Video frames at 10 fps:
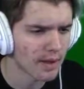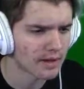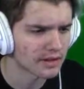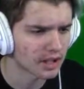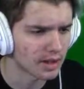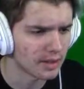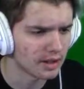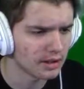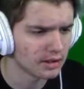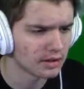Is it coming
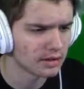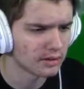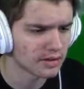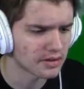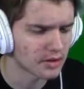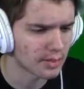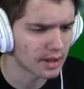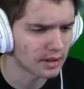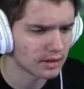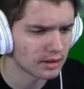in? Where's the storm
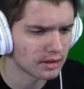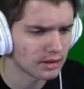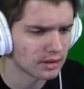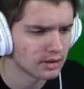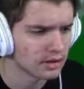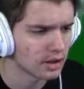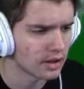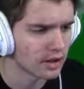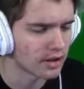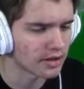at? It's it passed. Oh,
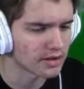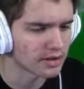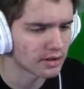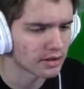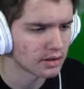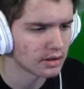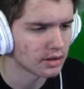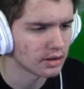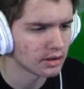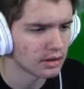there it is.
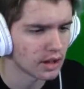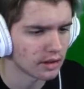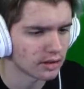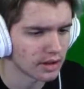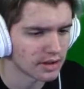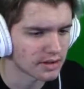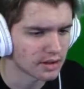Oh, nice.